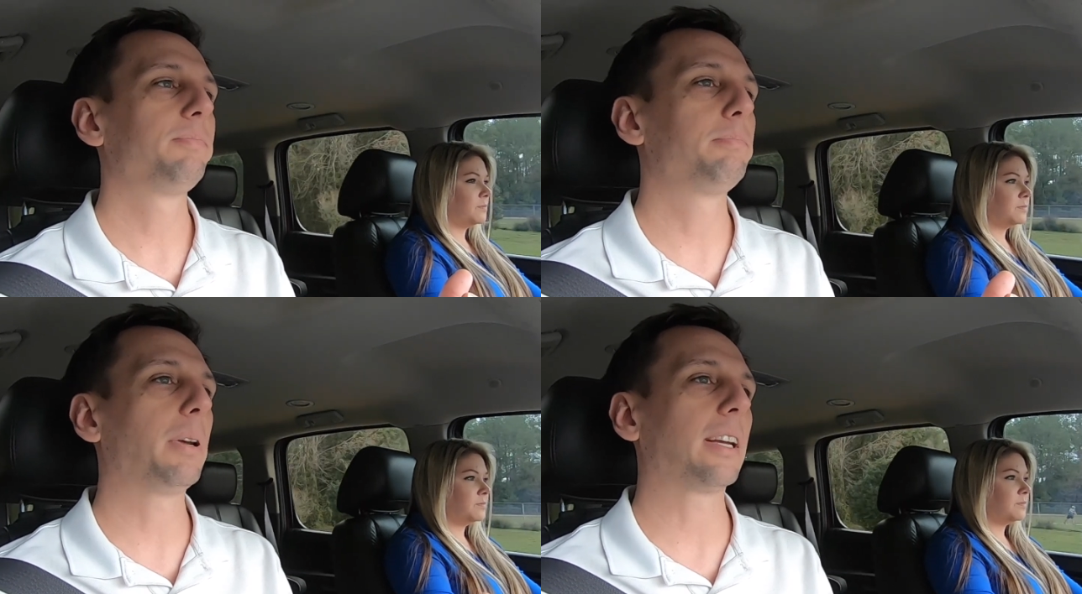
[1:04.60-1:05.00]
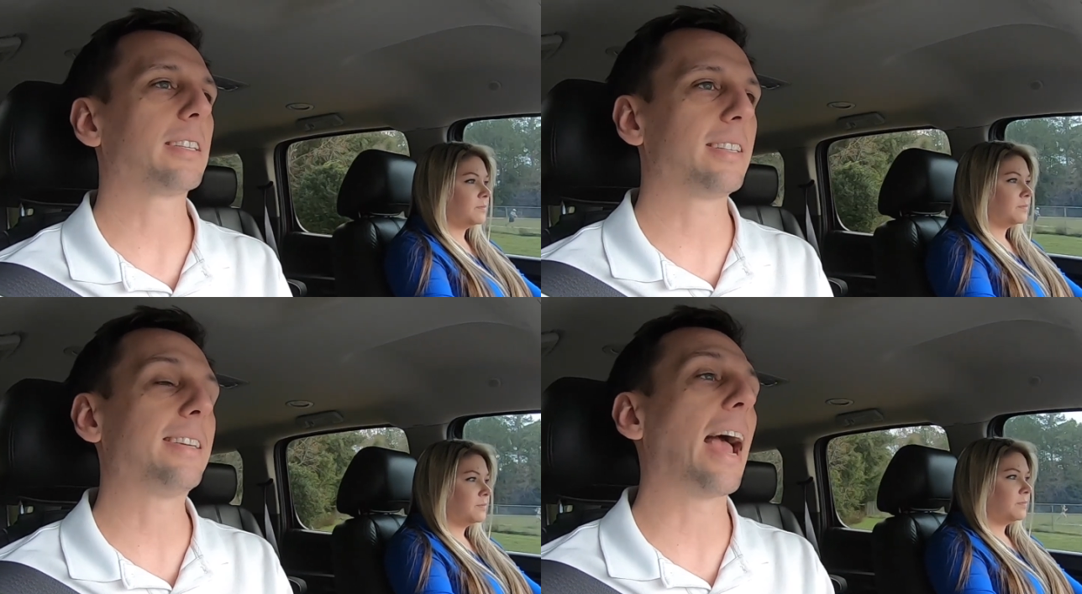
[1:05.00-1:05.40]

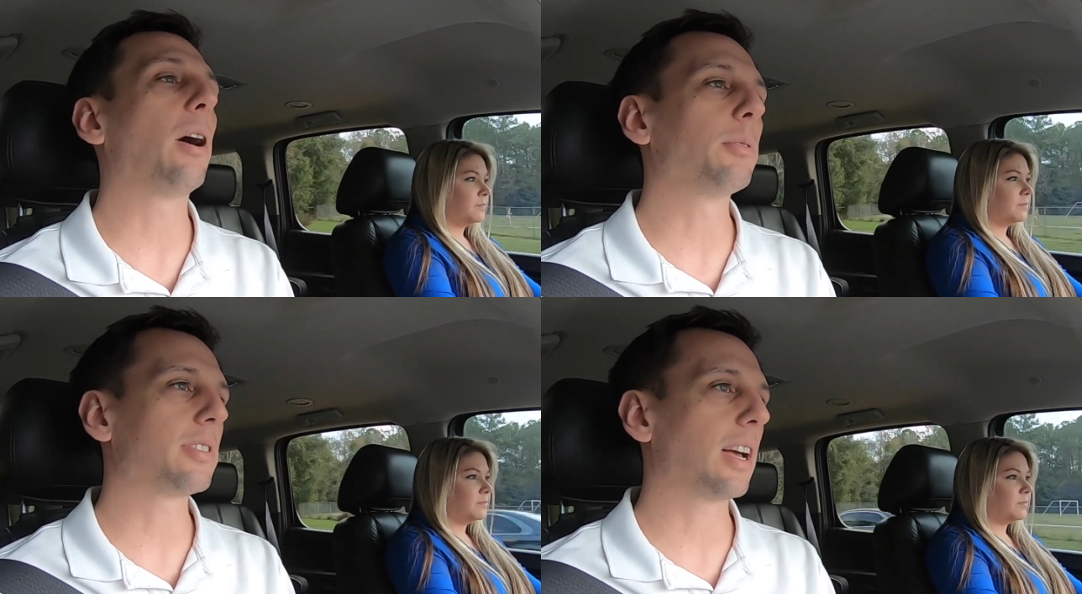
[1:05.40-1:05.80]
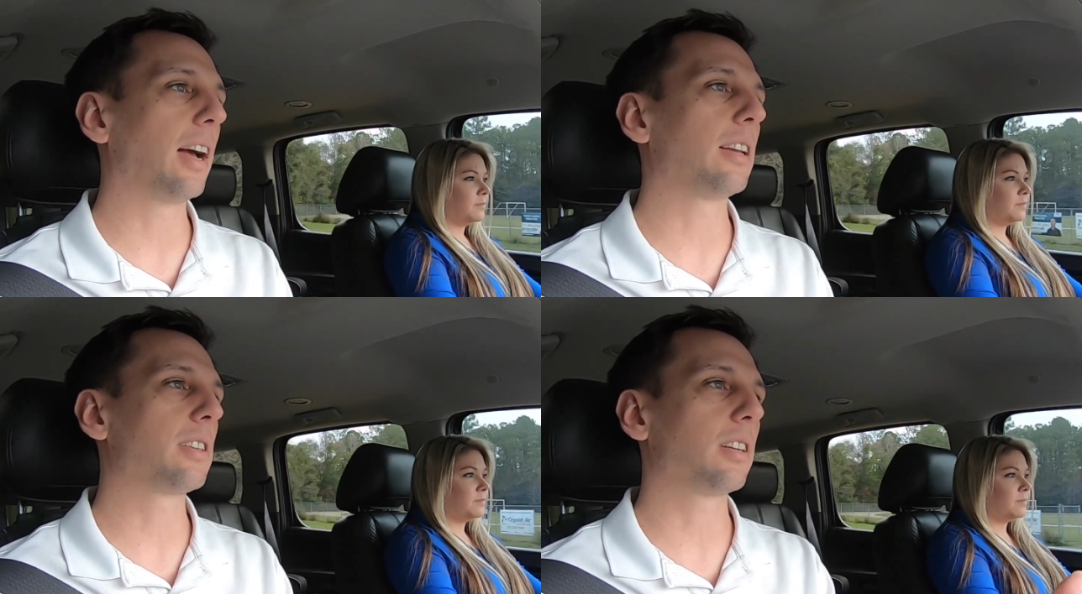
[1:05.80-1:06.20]
Speaker 1: biggest
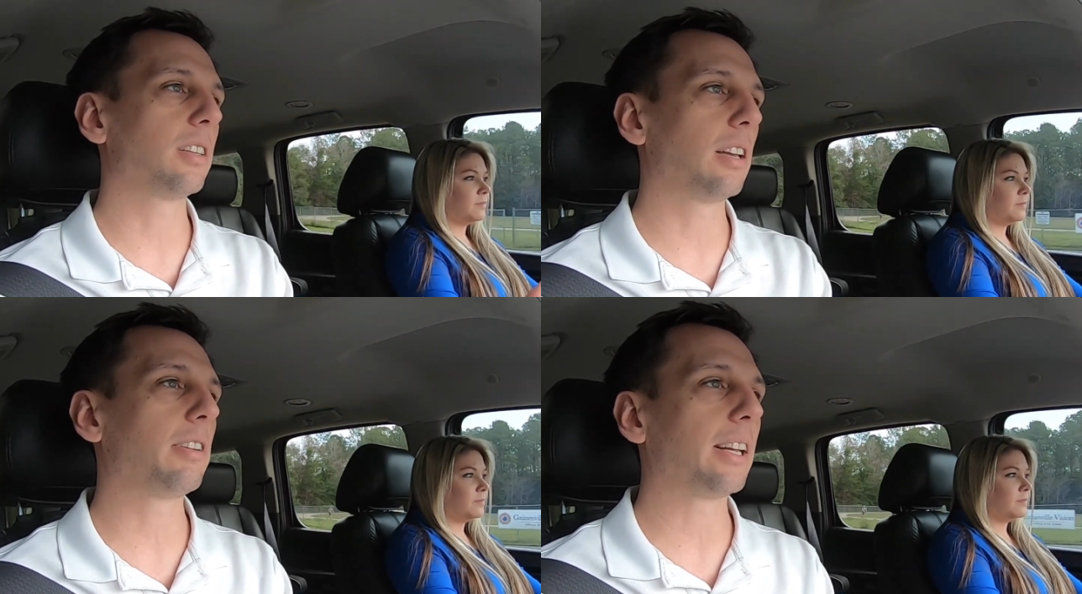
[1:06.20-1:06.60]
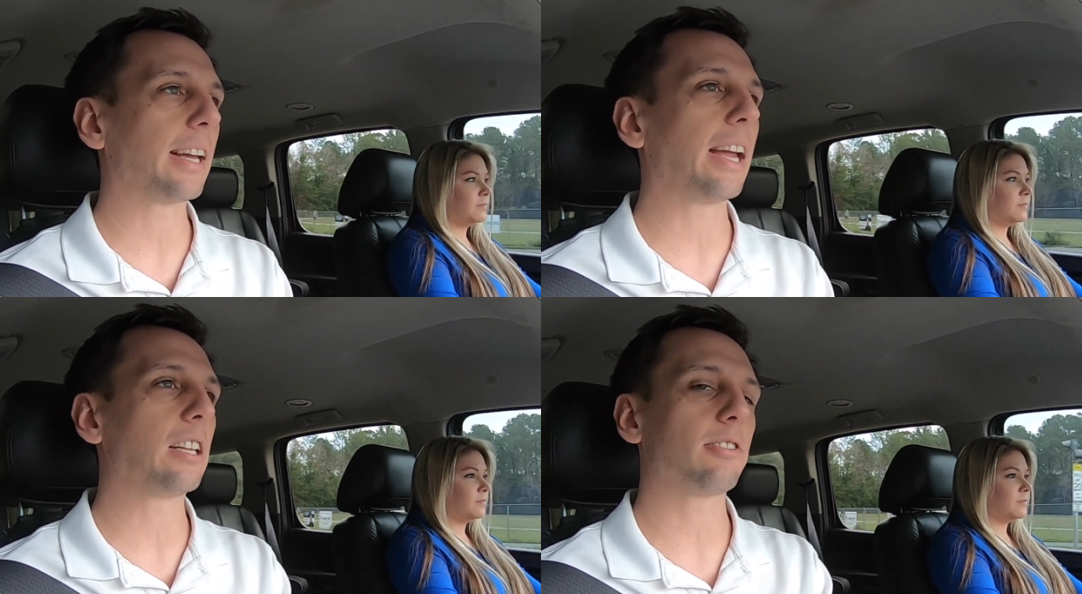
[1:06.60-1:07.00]
downside to living
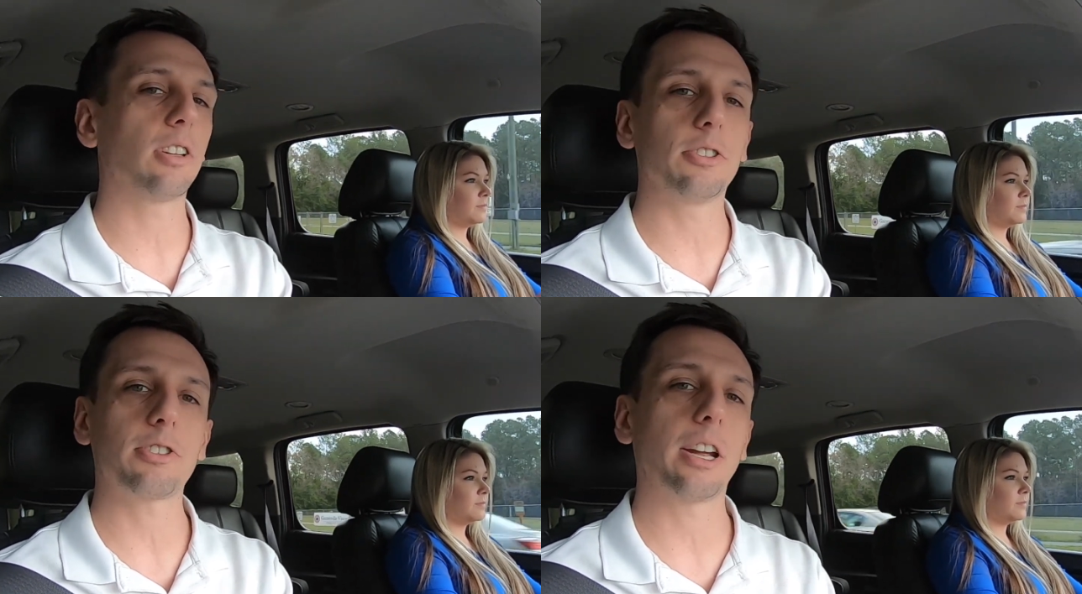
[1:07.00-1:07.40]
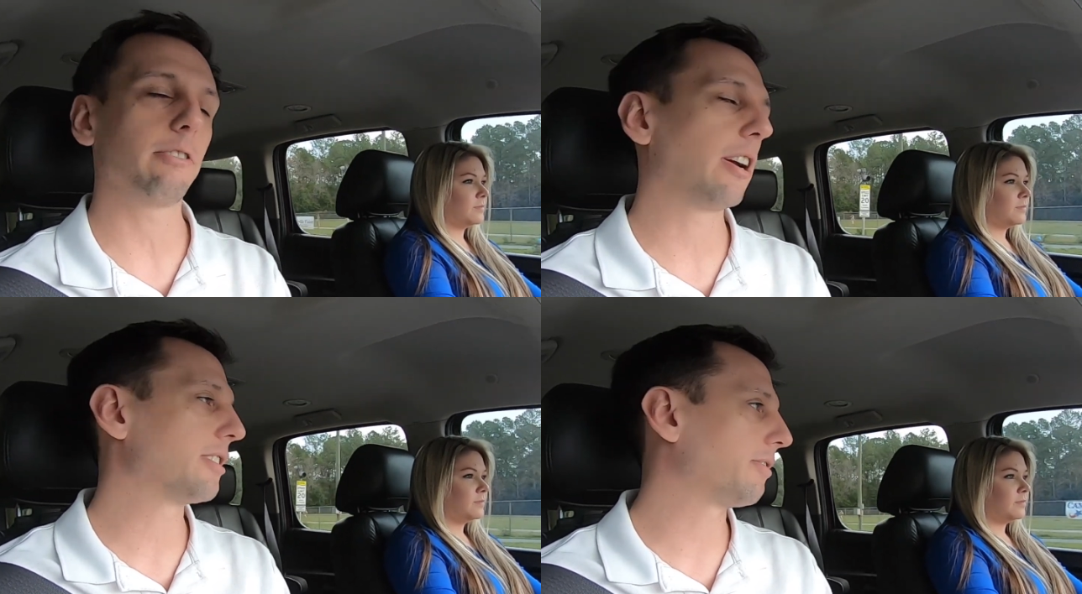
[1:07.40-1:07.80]
in Gainesville and
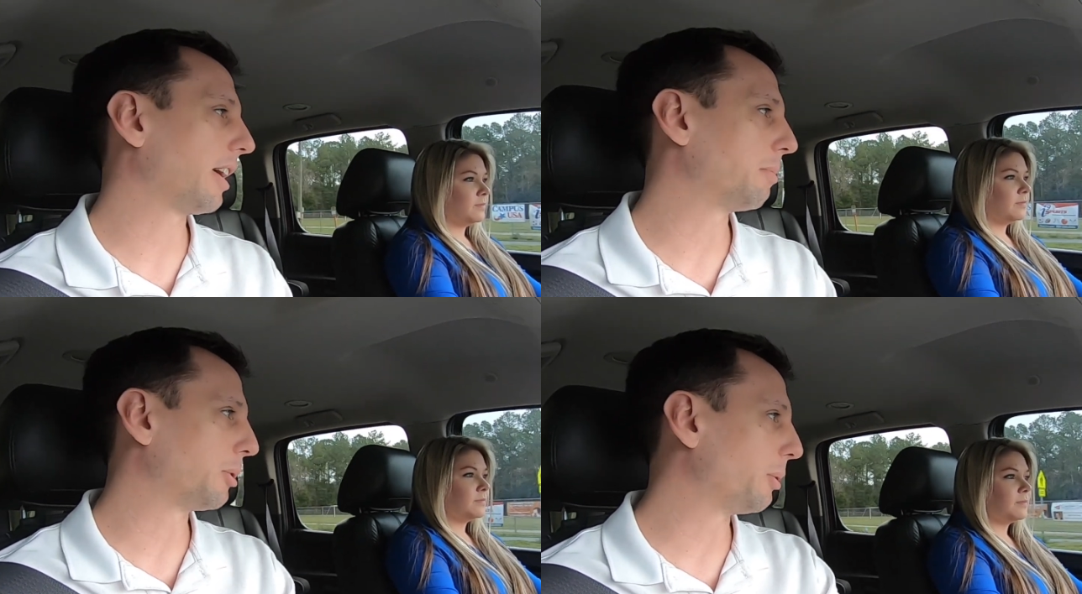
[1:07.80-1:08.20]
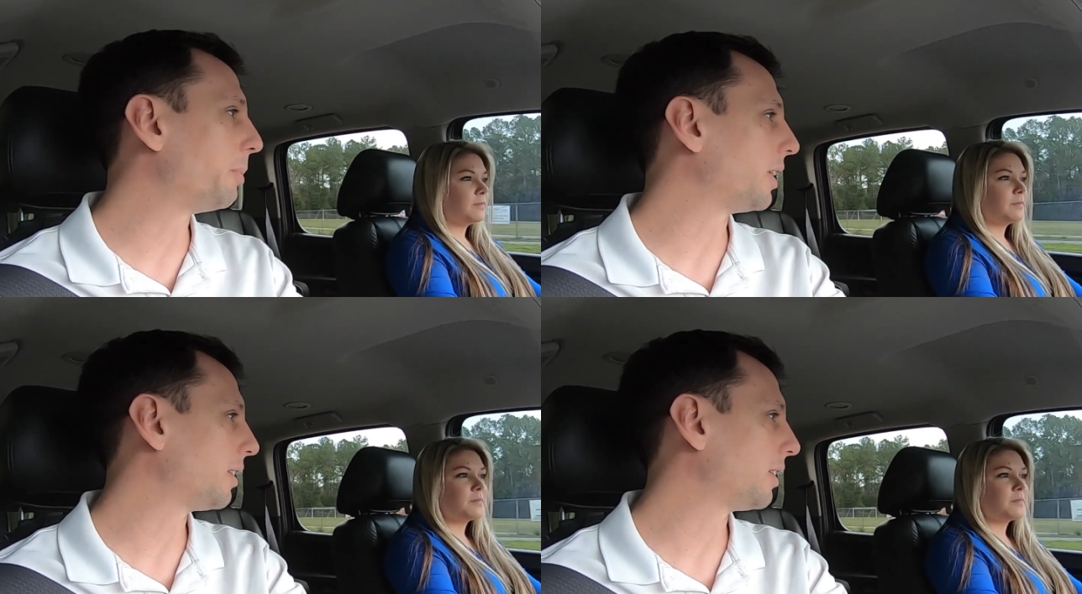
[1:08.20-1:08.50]
trying to raise a family would be?